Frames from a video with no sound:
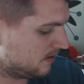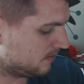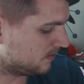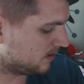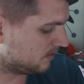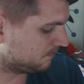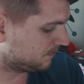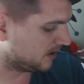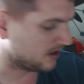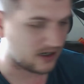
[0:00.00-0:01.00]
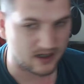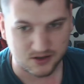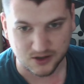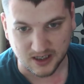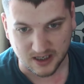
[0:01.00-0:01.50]
So yeah, I
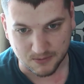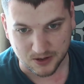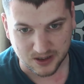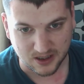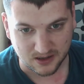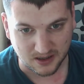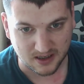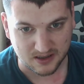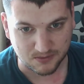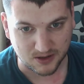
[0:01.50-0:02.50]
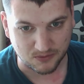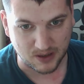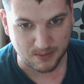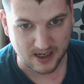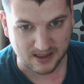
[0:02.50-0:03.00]
enjoyed it that much that I actually
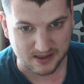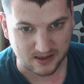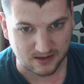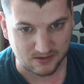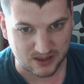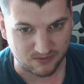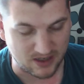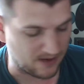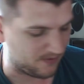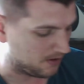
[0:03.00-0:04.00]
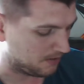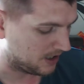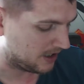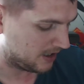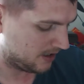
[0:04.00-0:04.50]
went back and started to read it from the
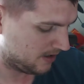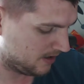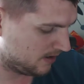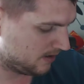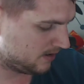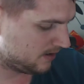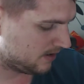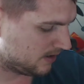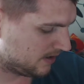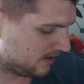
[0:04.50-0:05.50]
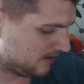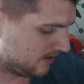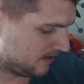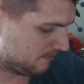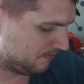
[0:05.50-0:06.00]
beginning.
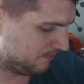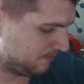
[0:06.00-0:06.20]
And